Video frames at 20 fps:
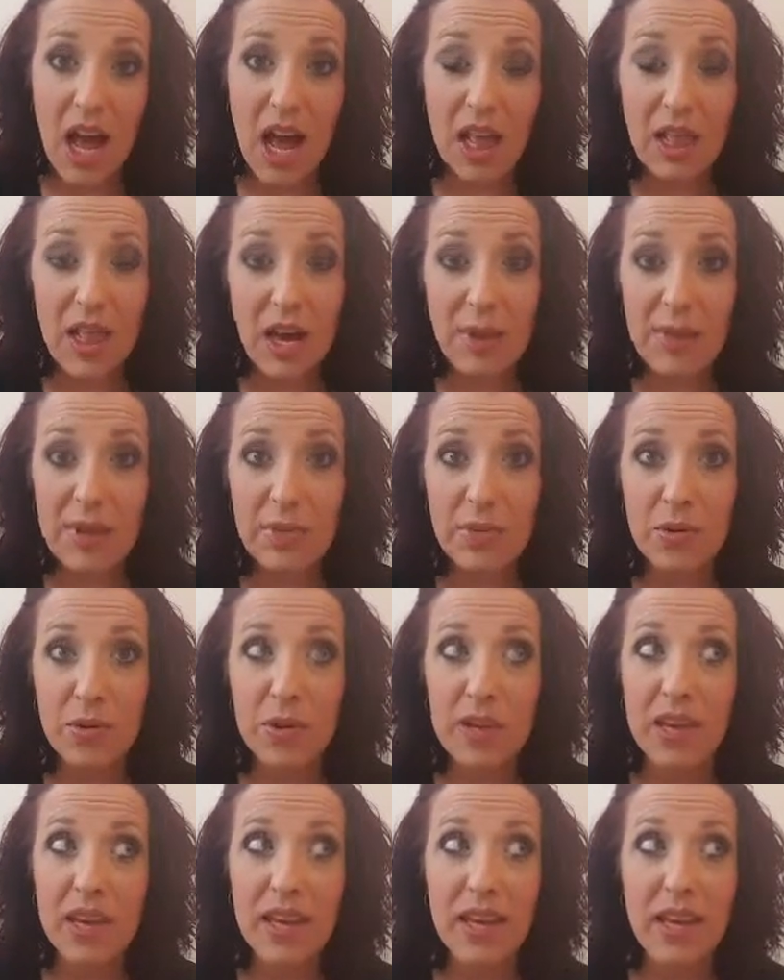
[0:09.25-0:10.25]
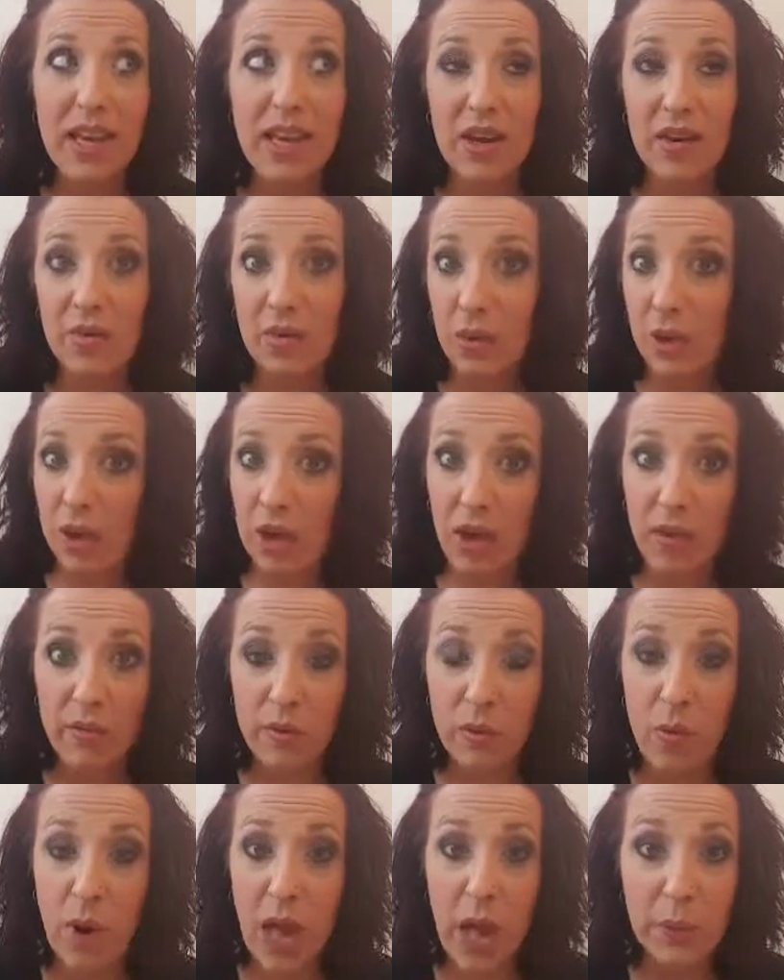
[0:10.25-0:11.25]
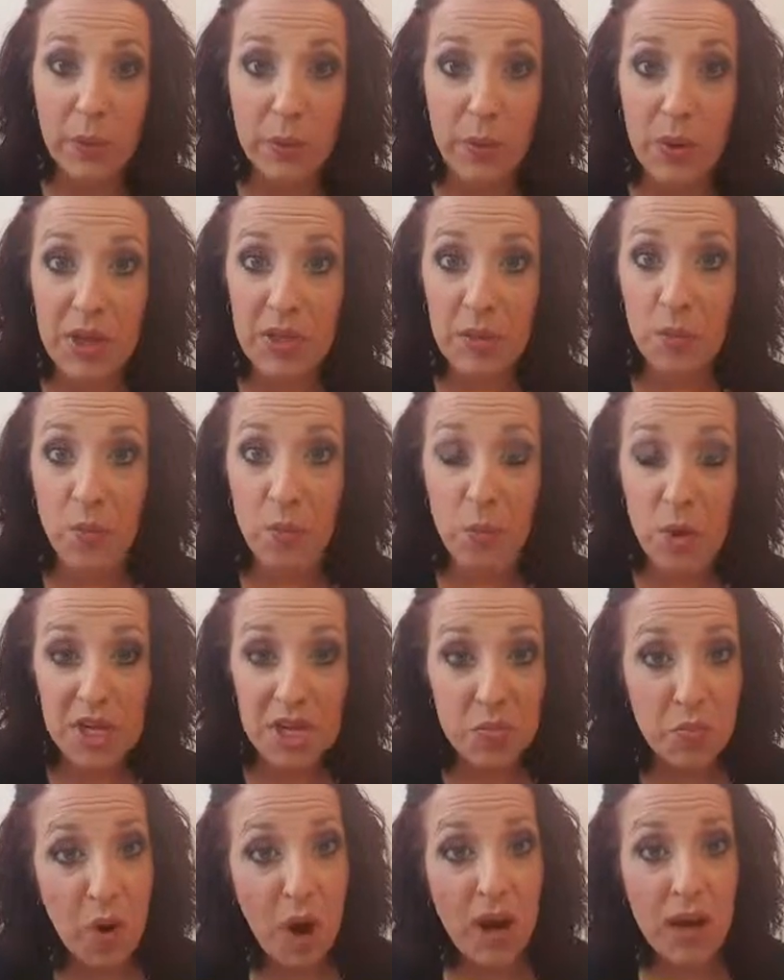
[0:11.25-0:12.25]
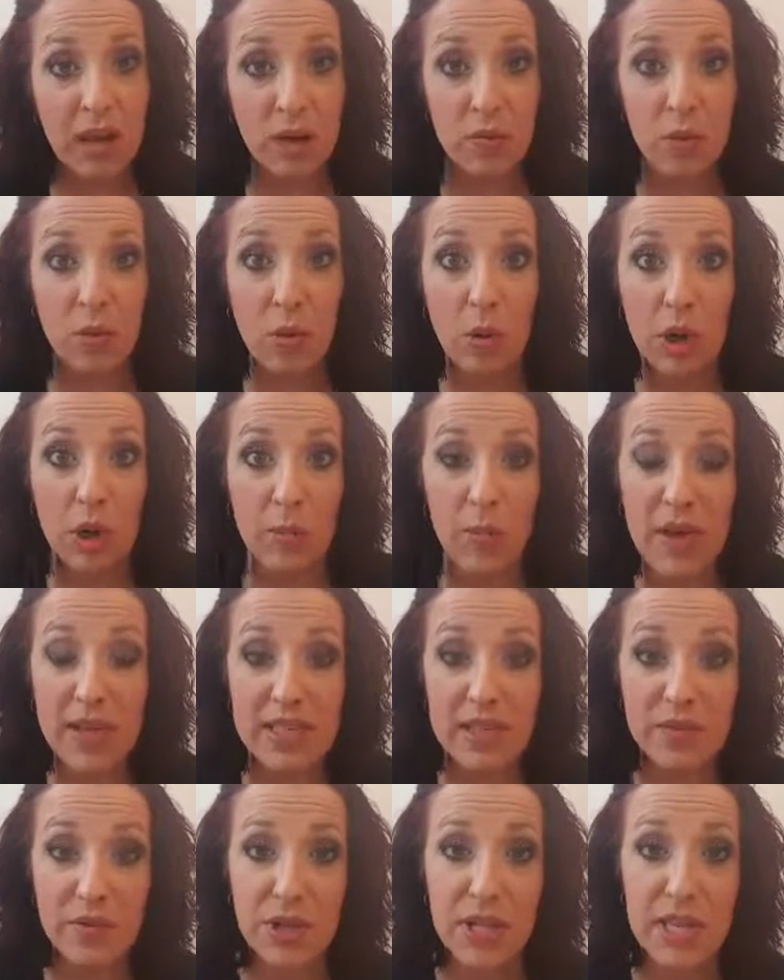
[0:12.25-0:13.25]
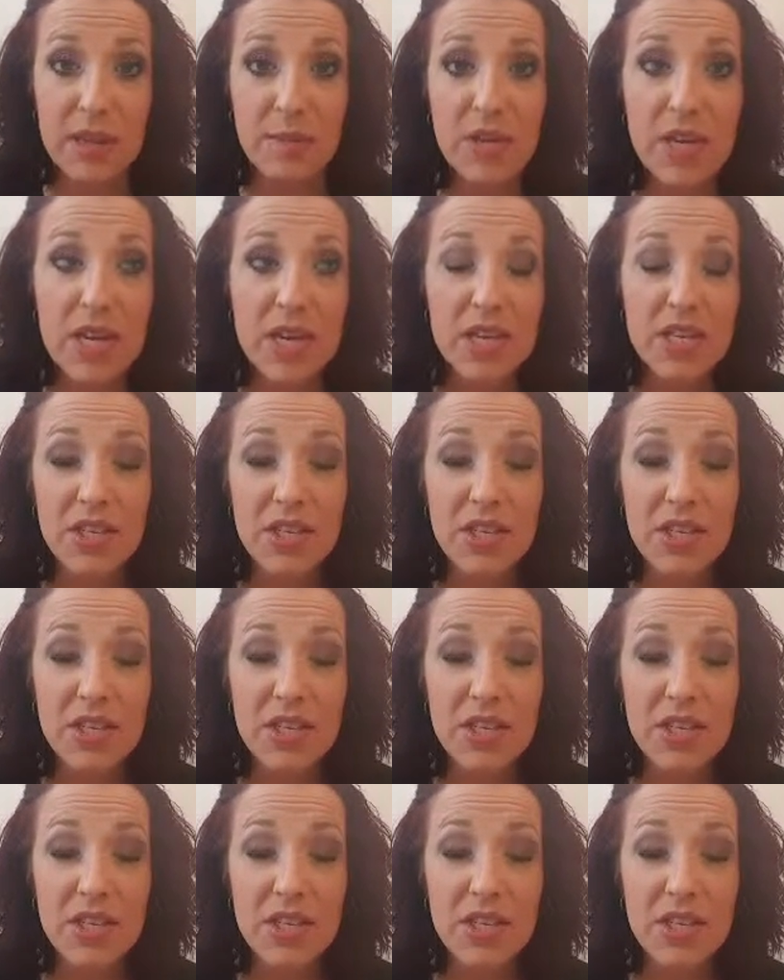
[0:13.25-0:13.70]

A lot of people get really overwhelmed with which product will work best for them,